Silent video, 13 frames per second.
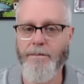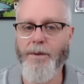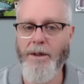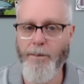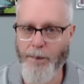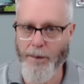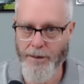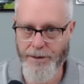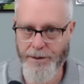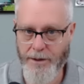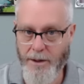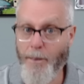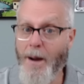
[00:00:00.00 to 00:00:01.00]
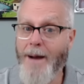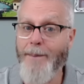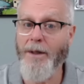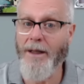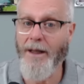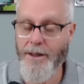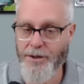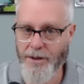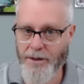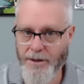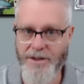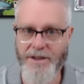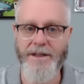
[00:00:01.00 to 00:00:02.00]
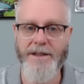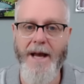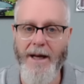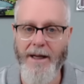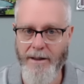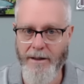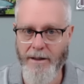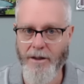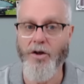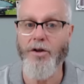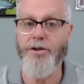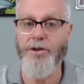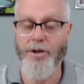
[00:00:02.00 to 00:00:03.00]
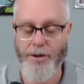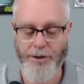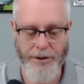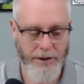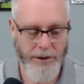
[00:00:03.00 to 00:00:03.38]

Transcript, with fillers: peoples, the population, the society, the culture.